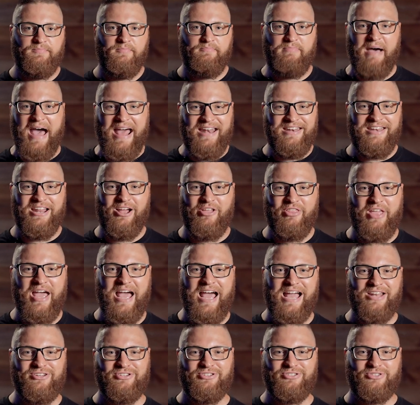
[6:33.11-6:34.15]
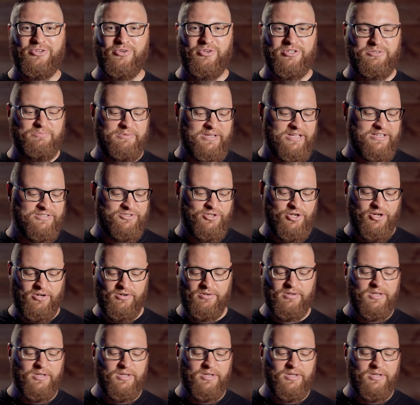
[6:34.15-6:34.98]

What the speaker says: batten down the hatches, so to speak, so